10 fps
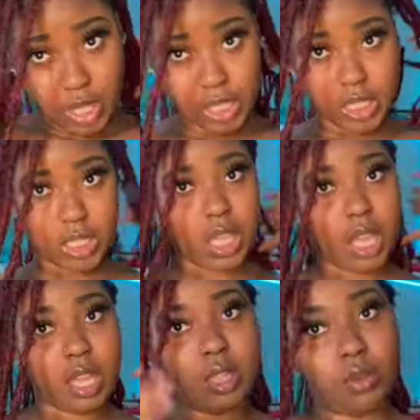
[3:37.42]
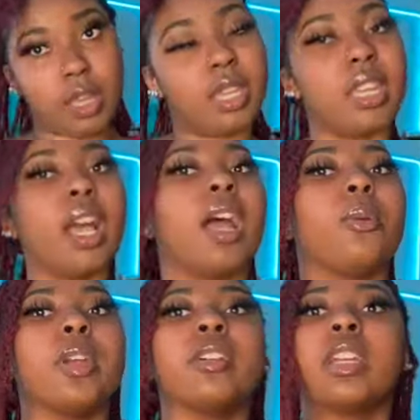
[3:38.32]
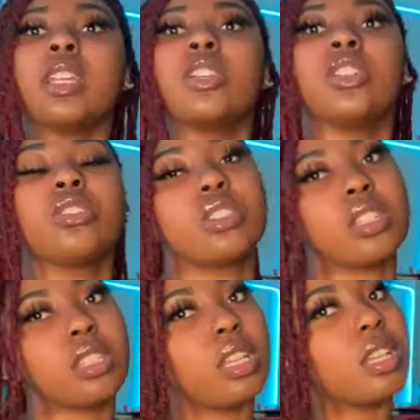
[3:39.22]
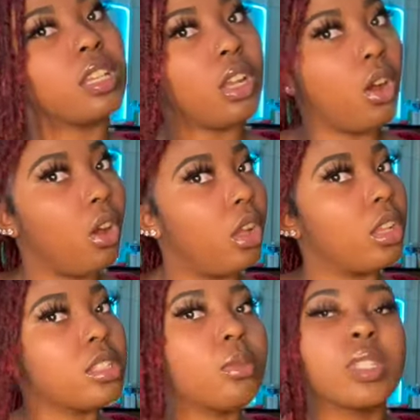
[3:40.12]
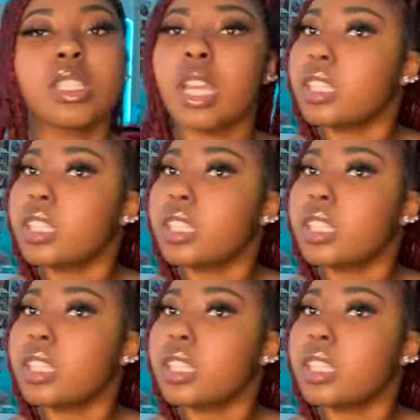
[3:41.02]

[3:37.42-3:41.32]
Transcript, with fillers: this is the other way I wear it, you know, just like all to one side.